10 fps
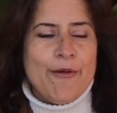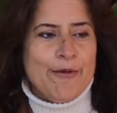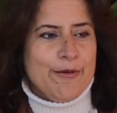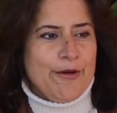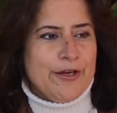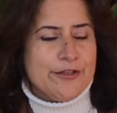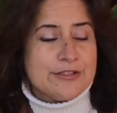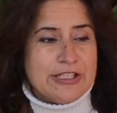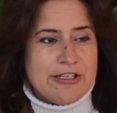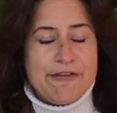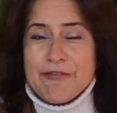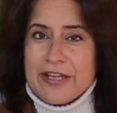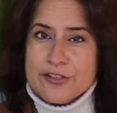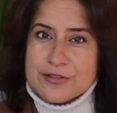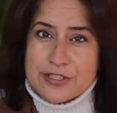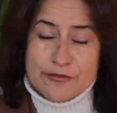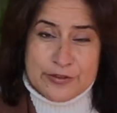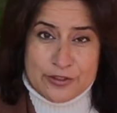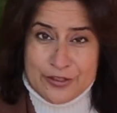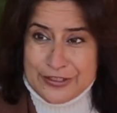or you suddenly find yourself
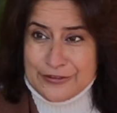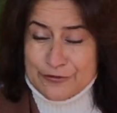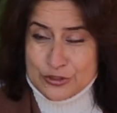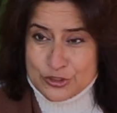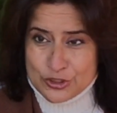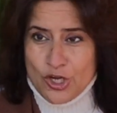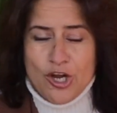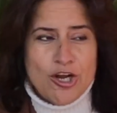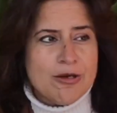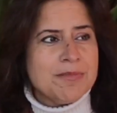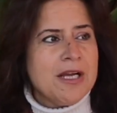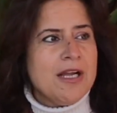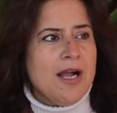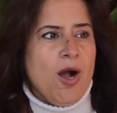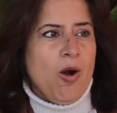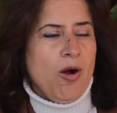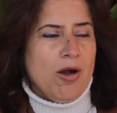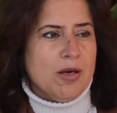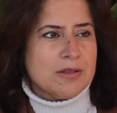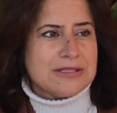at a loss of a job,
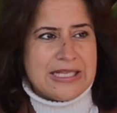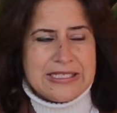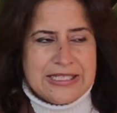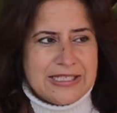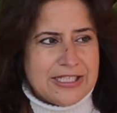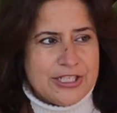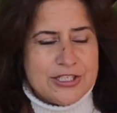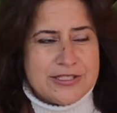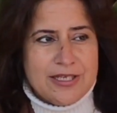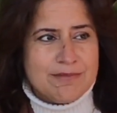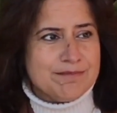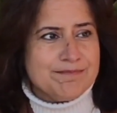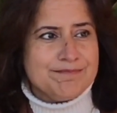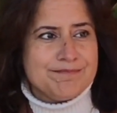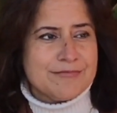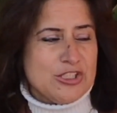or suddenly there are some,